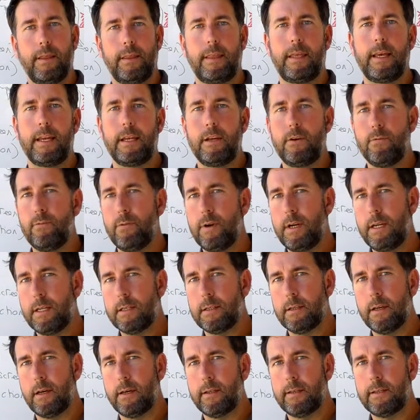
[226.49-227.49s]
then you really
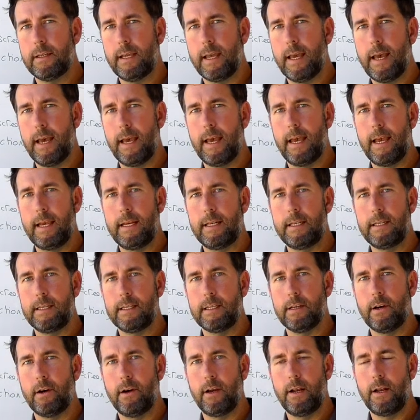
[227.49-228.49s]
start to get a
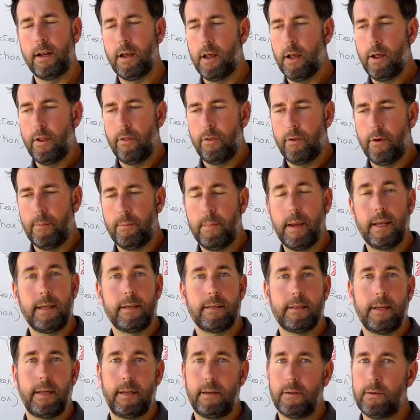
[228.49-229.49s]
design that
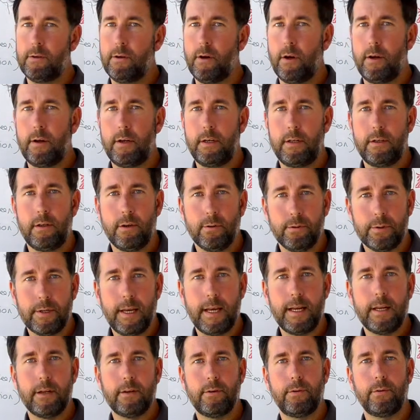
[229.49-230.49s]
makes sense not only to your
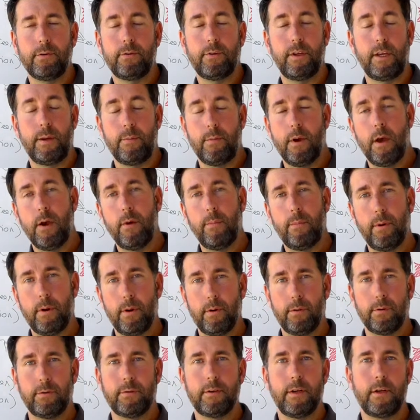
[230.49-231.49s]
technical team, but
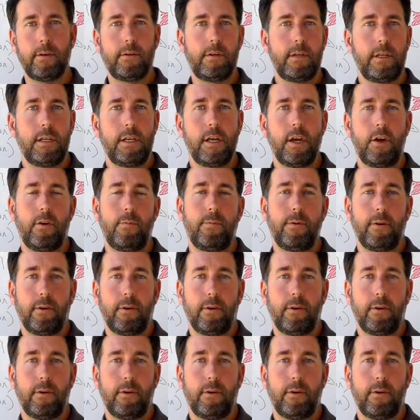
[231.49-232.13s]
also to you.